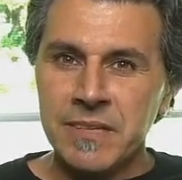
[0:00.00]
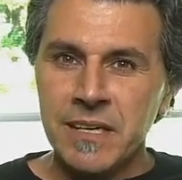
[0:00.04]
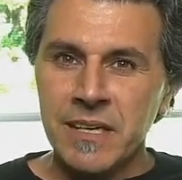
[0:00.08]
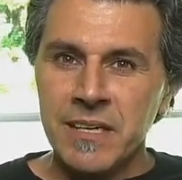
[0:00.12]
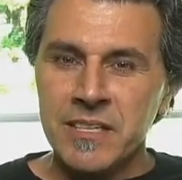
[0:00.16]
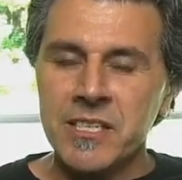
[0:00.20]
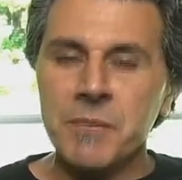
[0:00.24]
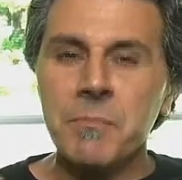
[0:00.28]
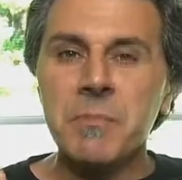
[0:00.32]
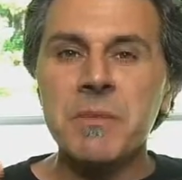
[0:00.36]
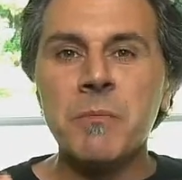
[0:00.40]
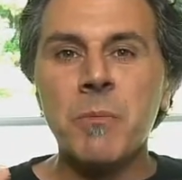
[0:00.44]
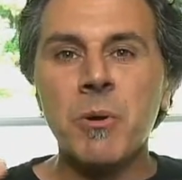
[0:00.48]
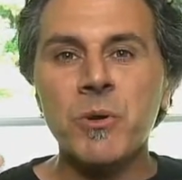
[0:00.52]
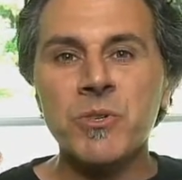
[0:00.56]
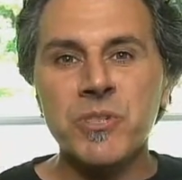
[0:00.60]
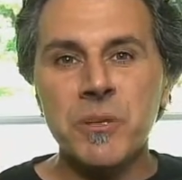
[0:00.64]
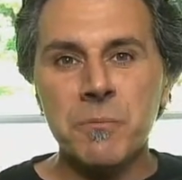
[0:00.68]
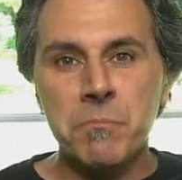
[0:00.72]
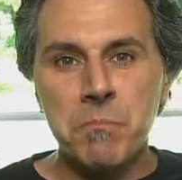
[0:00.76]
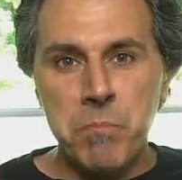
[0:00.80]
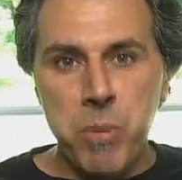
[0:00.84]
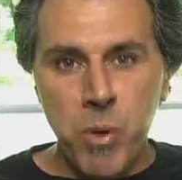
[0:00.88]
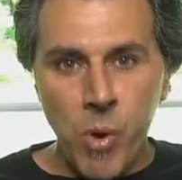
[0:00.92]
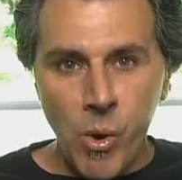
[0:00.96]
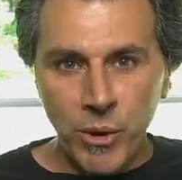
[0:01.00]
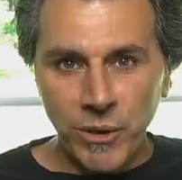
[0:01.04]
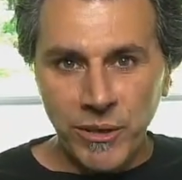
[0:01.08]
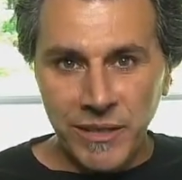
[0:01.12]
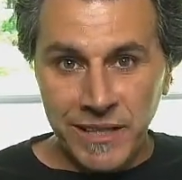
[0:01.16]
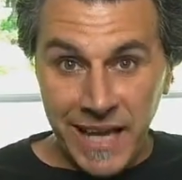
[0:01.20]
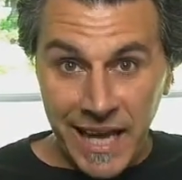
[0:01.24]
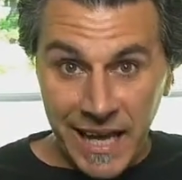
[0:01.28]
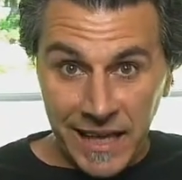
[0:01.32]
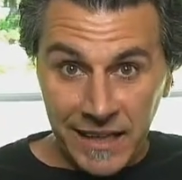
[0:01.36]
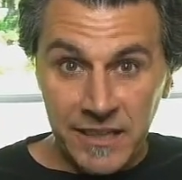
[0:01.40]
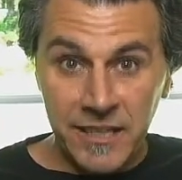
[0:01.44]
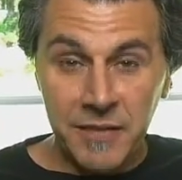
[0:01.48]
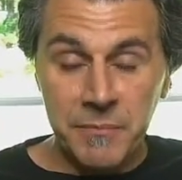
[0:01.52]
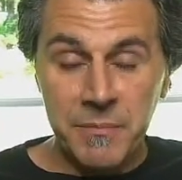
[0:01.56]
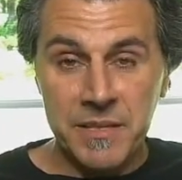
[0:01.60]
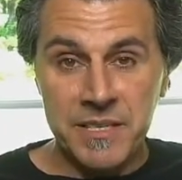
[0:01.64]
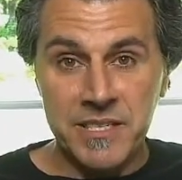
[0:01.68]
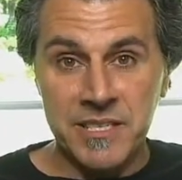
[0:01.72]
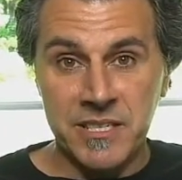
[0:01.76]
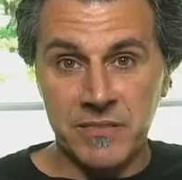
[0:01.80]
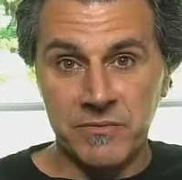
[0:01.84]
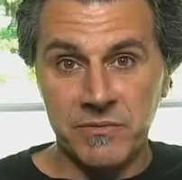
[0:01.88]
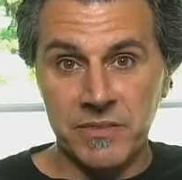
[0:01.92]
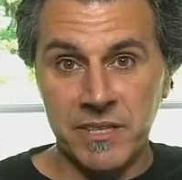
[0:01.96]
some of the most important
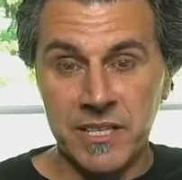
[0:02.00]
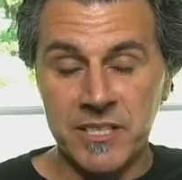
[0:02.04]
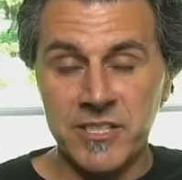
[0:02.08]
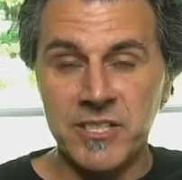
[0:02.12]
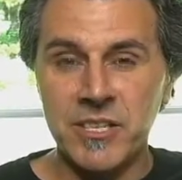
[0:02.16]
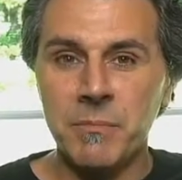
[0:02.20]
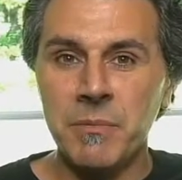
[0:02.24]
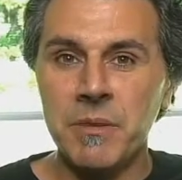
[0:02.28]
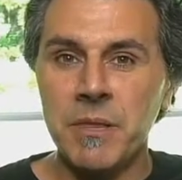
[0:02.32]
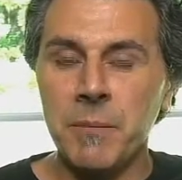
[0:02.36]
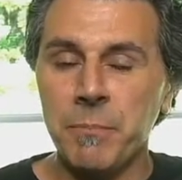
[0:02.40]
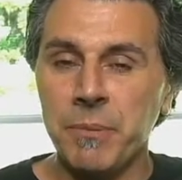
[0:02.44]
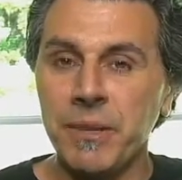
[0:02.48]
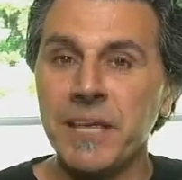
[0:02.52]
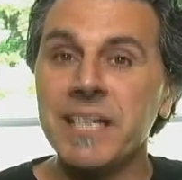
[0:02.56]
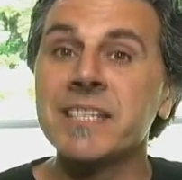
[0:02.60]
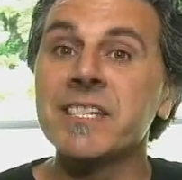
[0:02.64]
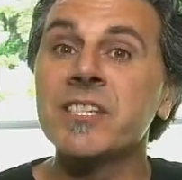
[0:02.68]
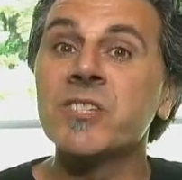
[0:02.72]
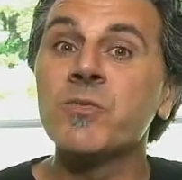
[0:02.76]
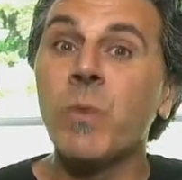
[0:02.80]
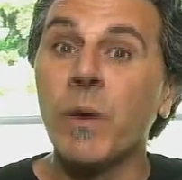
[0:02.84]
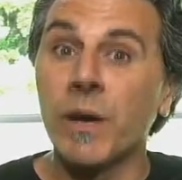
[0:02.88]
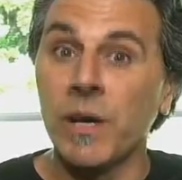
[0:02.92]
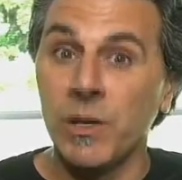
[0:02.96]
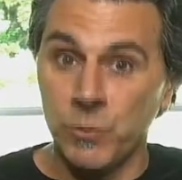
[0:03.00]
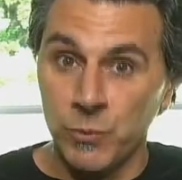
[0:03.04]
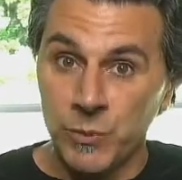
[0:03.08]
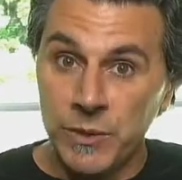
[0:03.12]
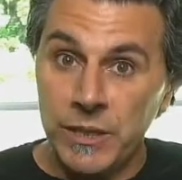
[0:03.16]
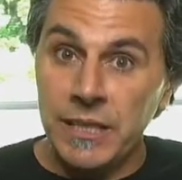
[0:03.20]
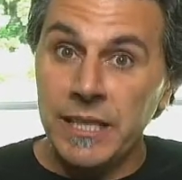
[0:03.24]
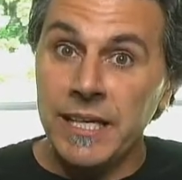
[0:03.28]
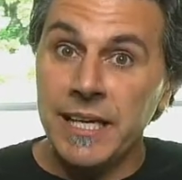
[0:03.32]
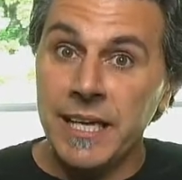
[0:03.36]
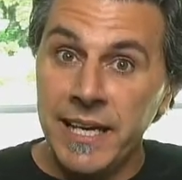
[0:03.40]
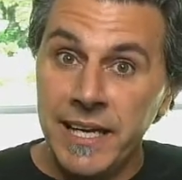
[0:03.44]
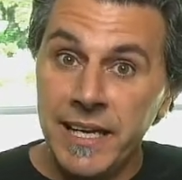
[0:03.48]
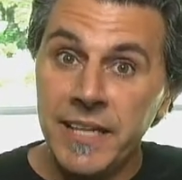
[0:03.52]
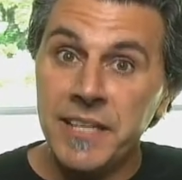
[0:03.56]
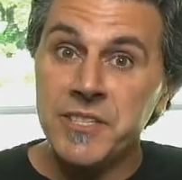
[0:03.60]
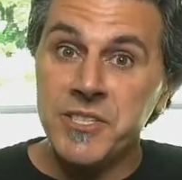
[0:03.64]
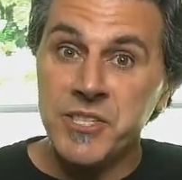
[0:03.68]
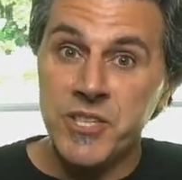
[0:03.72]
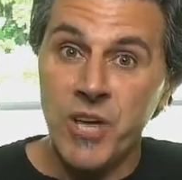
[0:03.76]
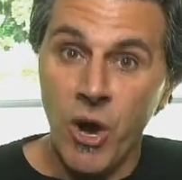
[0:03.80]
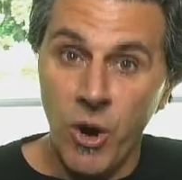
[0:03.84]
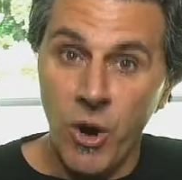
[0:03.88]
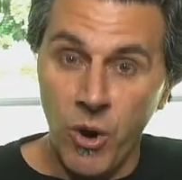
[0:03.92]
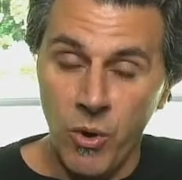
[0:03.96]
elements of this, some of the places where it really
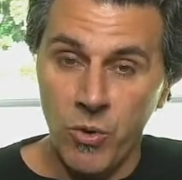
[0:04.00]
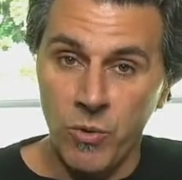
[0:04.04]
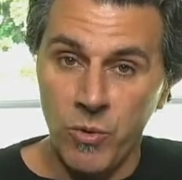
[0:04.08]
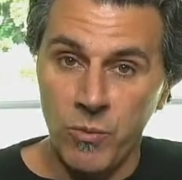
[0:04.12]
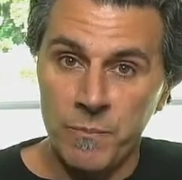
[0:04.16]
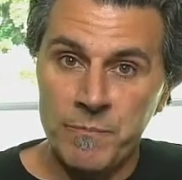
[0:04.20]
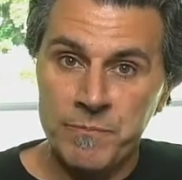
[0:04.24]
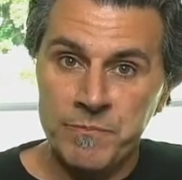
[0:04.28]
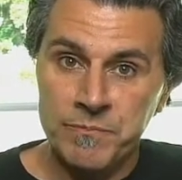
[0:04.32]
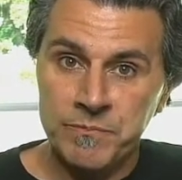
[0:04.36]
hits home,